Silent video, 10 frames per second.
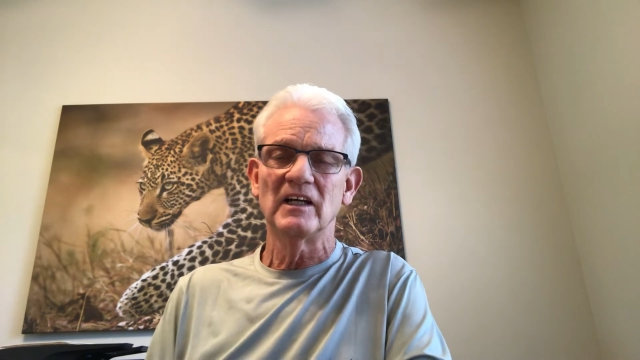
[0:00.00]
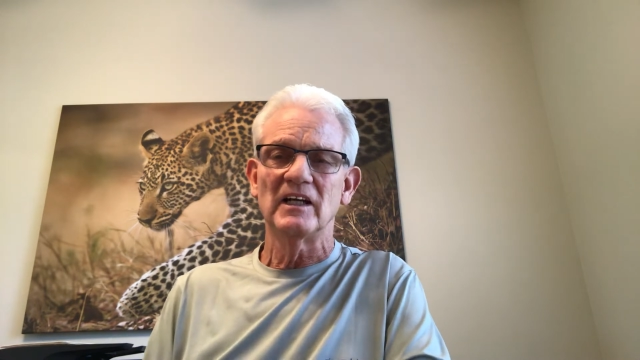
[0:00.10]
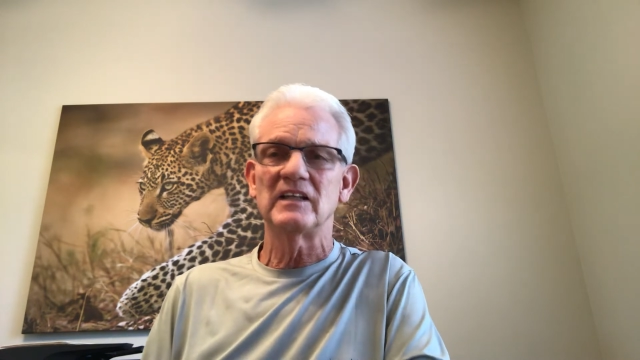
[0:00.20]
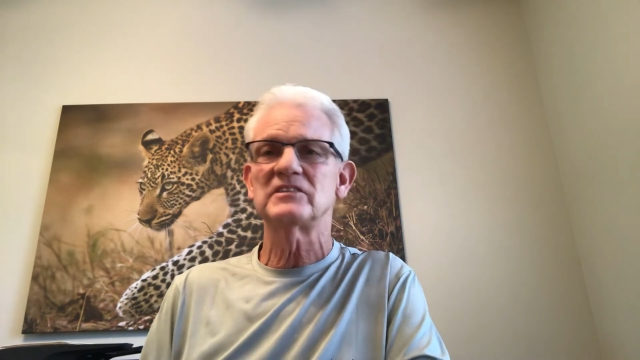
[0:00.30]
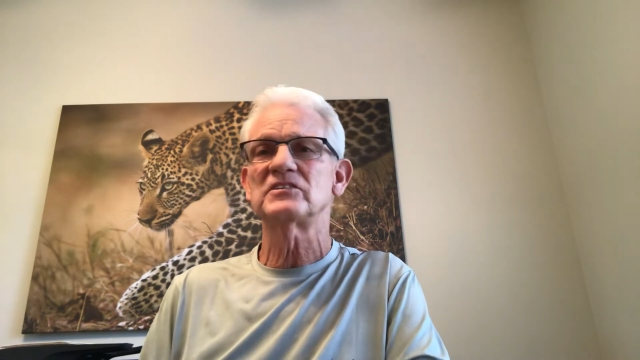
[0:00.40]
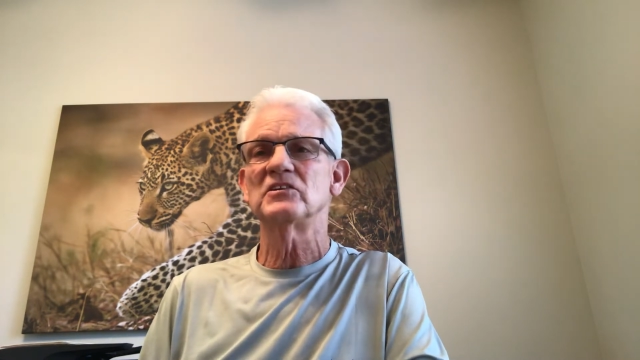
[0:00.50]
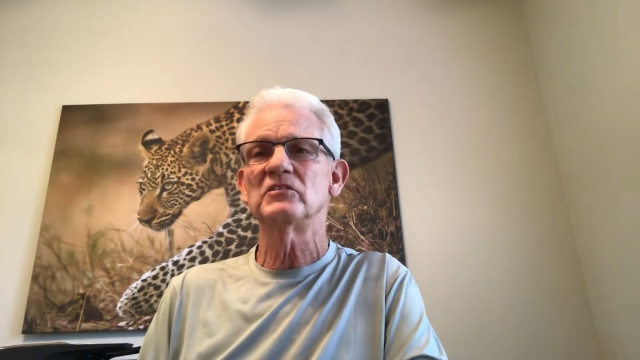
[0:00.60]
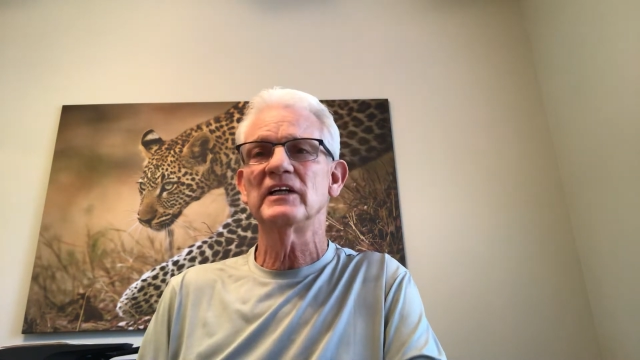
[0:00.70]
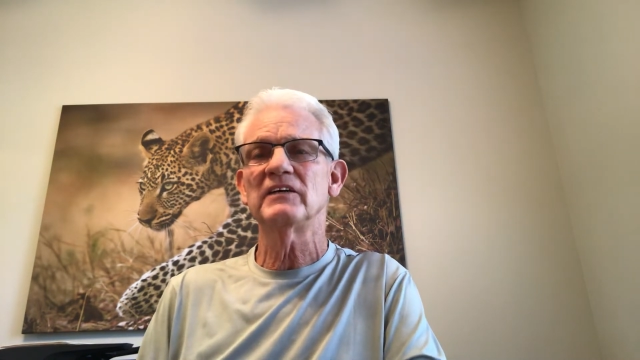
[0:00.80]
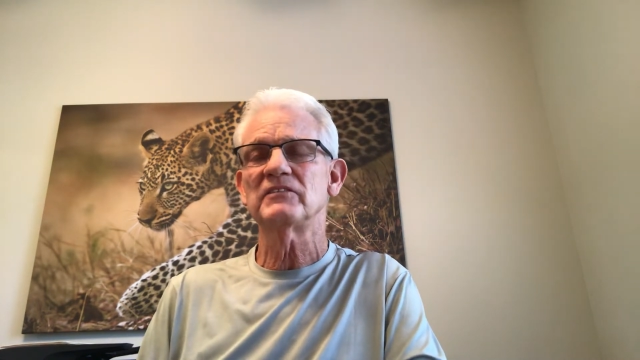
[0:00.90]
And so
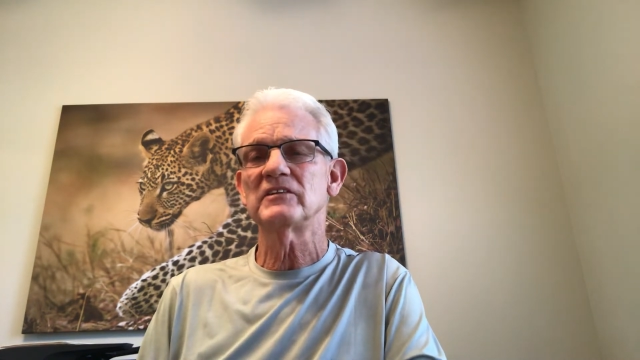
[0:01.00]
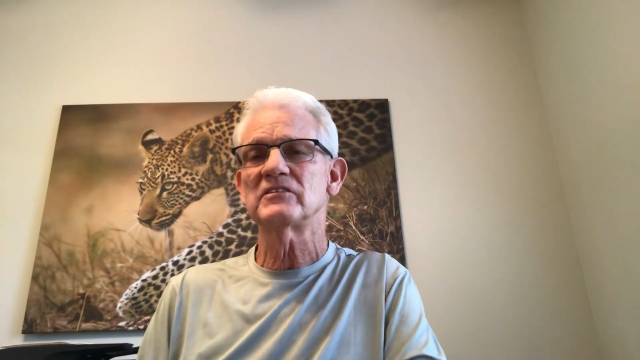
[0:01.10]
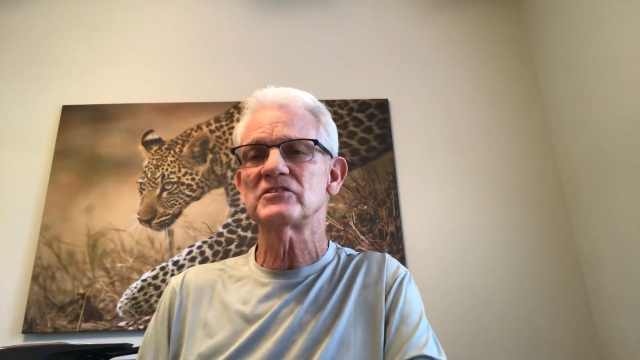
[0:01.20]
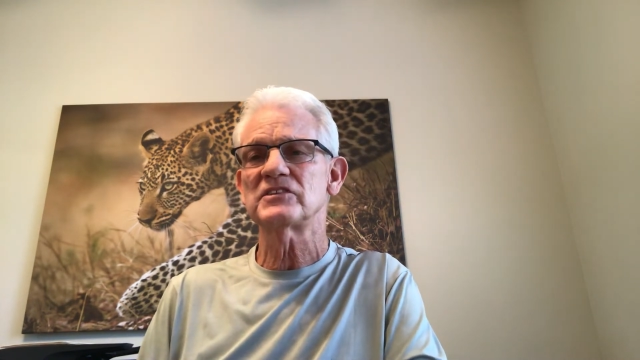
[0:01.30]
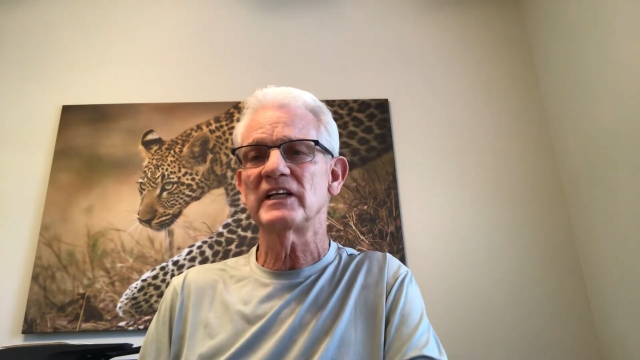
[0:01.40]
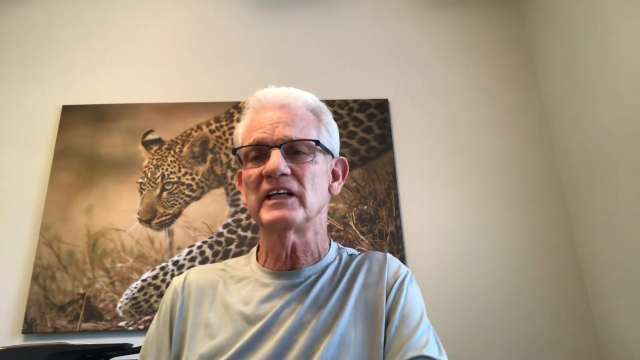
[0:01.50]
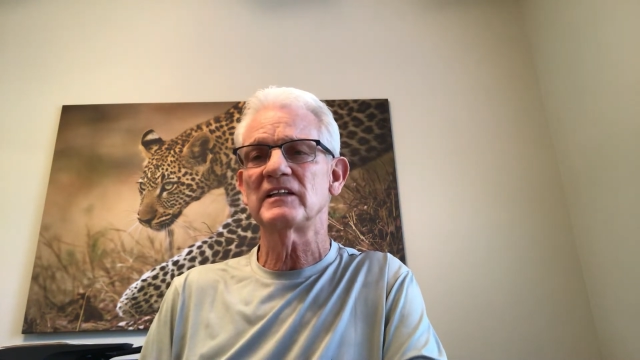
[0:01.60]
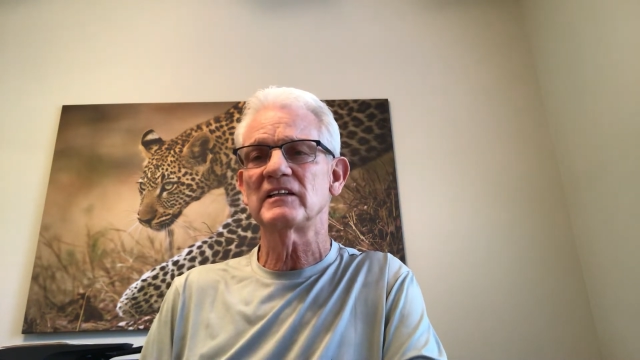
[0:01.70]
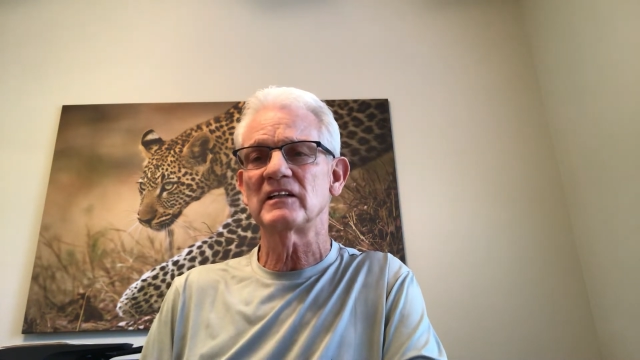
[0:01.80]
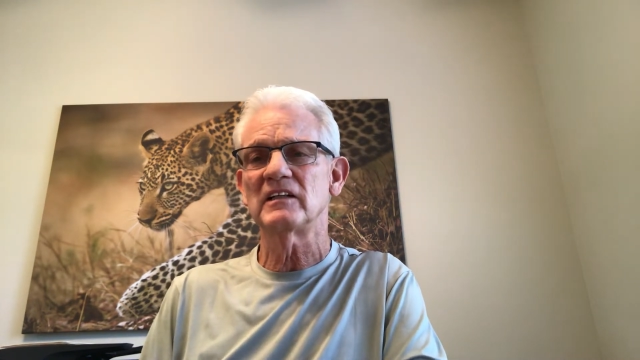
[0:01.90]
we have to
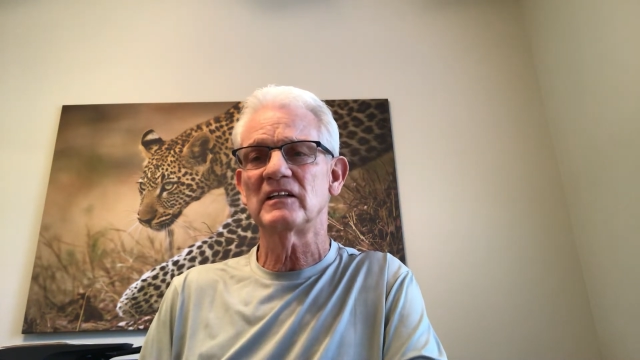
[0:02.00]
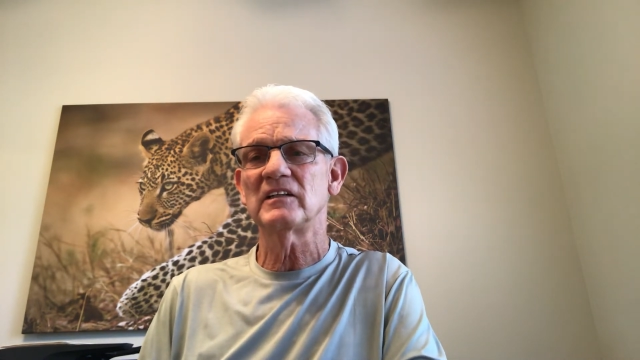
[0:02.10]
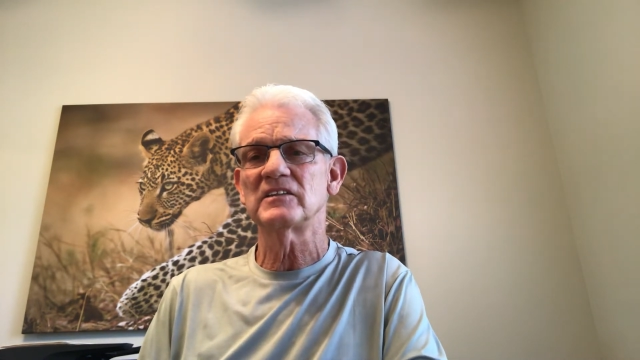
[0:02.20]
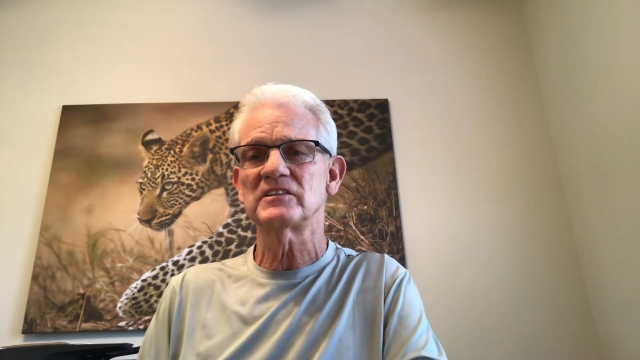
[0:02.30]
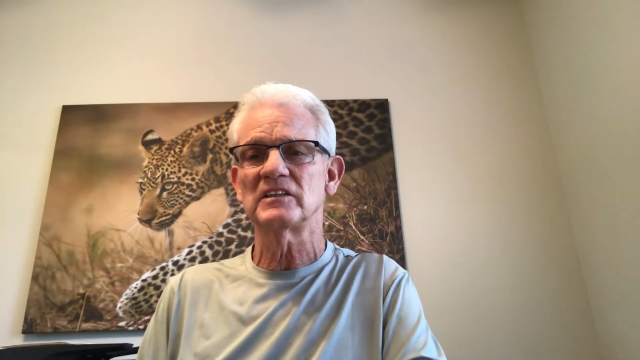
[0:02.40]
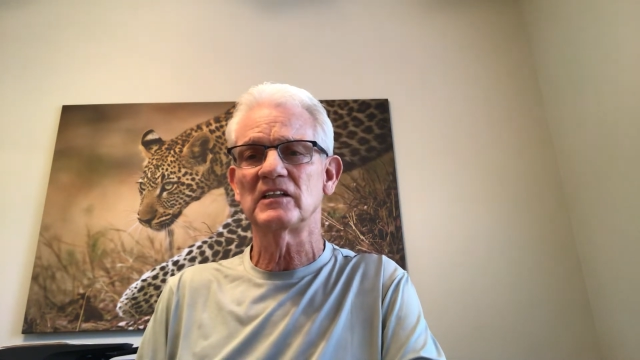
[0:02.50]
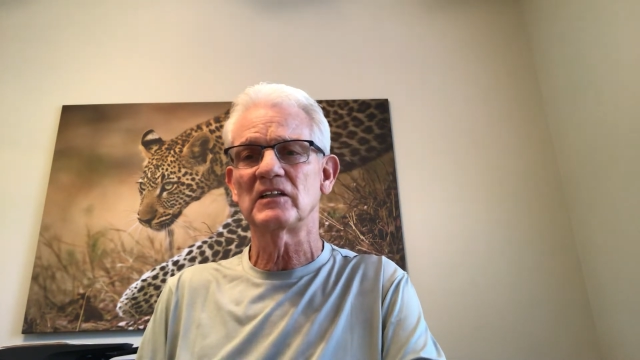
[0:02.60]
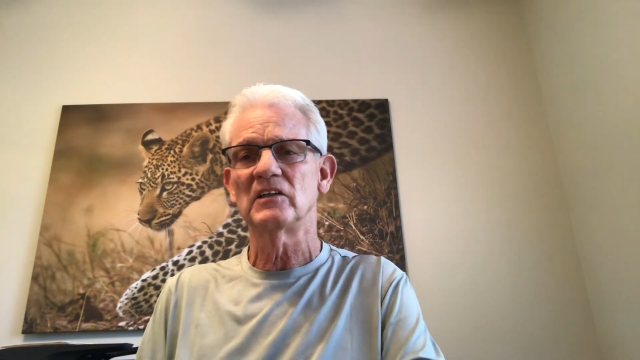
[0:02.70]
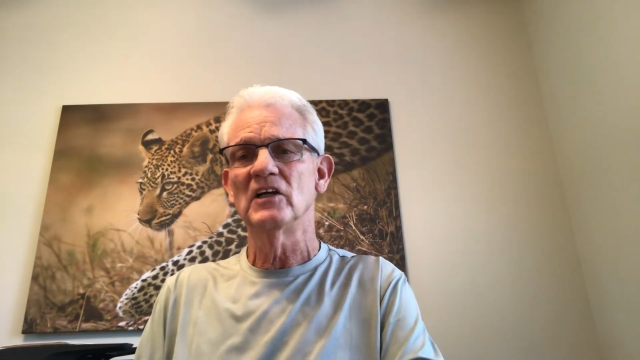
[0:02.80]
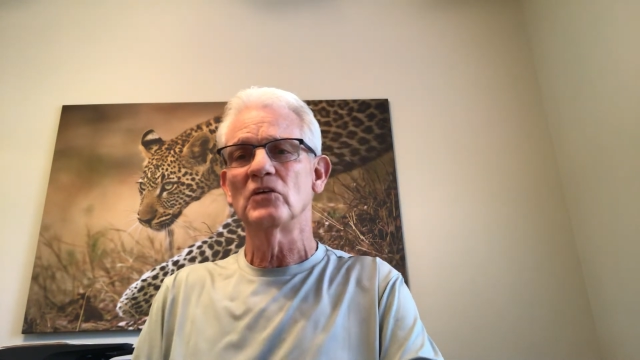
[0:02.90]
understand that God is
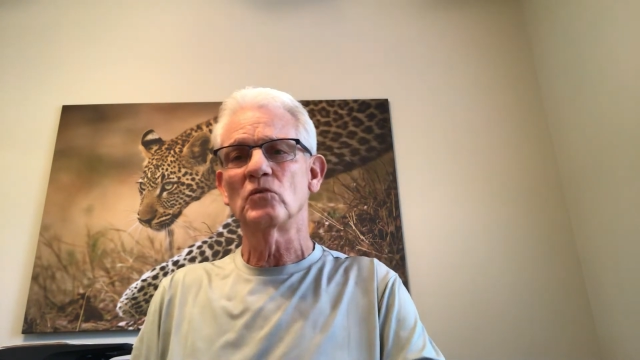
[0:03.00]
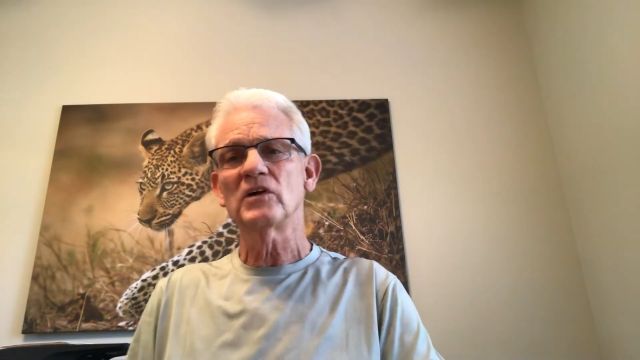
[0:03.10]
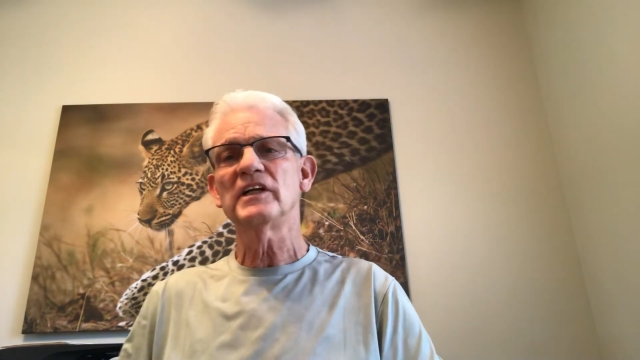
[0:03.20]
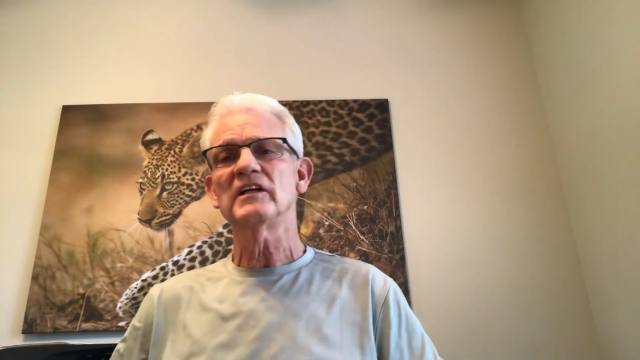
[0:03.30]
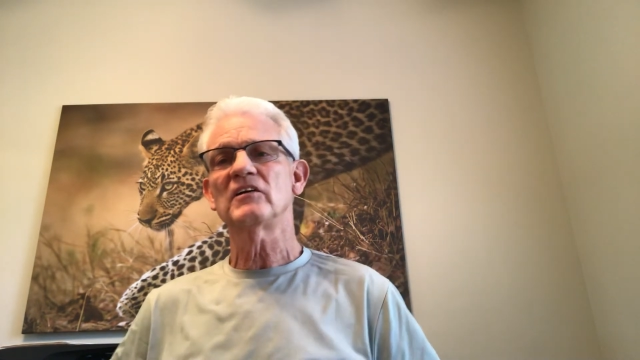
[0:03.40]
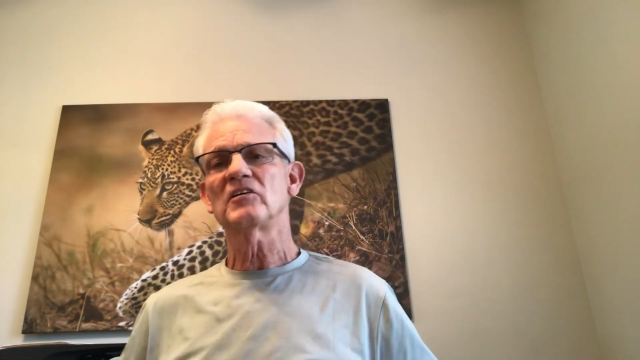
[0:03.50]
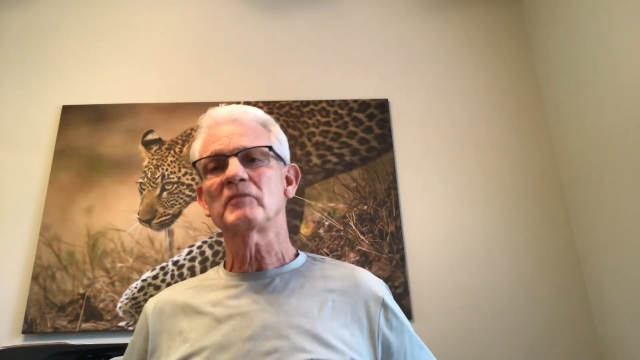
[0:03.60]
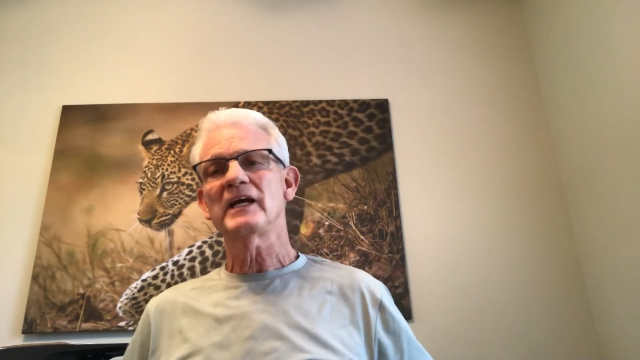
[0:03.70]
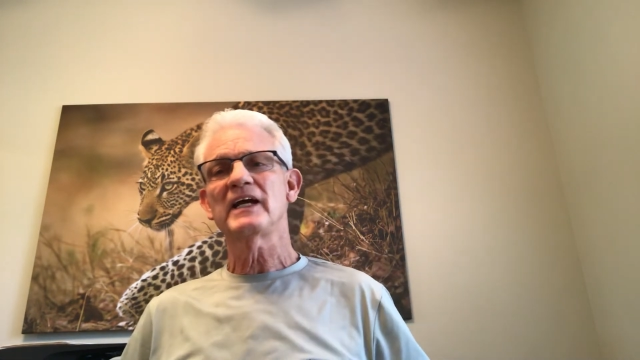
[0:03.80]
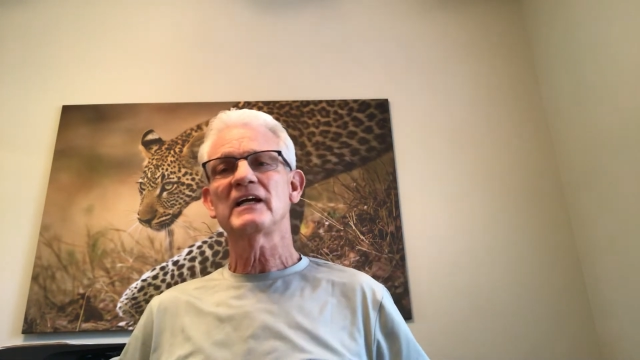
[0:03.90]
working on our
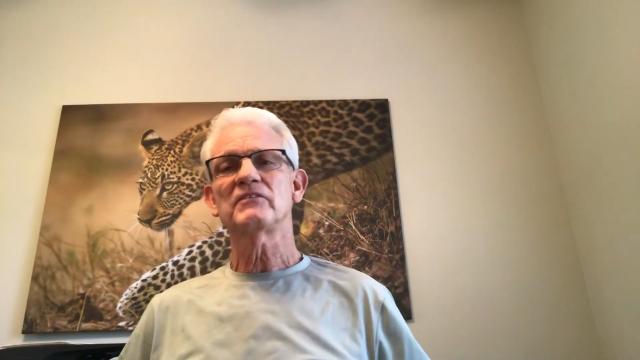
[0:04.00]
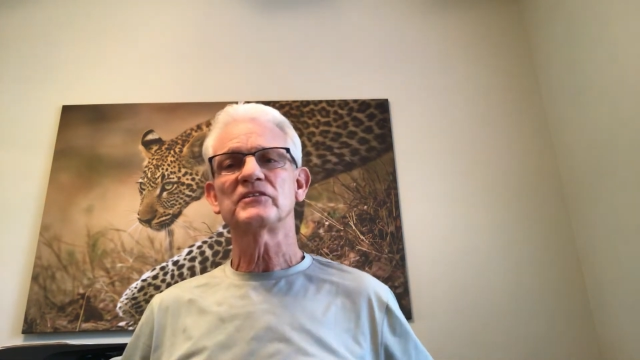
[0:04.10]
behalf.